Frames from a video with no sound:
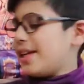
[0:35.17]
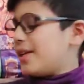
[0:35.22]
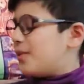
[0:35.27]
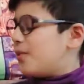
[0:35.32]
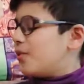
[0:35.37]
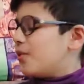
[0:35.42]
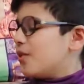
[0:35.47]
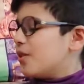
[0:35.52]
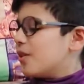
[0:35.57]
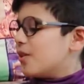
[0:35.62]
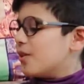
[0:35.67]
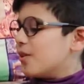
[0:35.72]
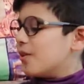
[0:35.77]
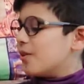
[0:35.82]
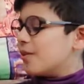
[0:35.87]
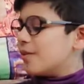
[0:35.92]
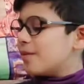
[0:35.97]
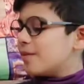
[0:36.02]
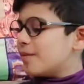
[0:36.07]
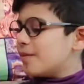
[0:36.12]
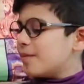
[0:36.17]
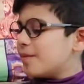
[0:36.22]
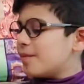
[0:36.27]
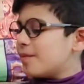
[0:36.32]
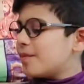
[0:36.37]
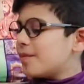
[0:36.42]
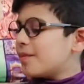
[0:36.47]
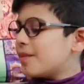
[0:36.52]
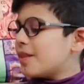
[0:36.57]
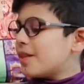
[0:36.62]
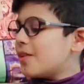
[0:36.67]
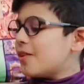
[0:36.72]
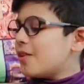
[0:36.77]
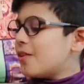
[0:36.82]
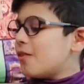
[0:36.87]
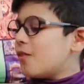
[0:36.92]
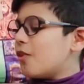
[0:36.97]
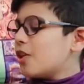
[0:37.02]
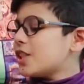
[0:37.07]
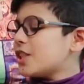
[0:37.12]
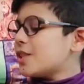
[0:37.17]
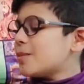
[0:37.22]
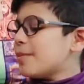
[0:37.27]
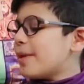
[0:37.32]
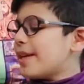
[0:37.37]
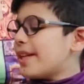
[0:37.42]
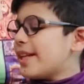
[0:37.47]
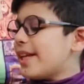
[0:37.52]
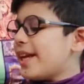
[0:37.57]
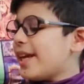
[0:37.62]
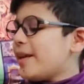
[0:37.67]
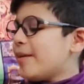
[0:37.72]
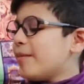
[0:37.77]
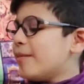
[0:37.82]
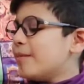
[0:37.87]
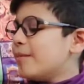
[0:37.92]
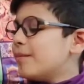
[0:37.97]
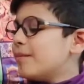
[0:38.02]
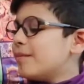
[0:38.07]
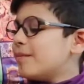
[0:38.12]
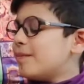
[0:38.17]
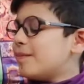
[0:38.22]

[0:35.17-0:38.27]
Hey Google, what's my name?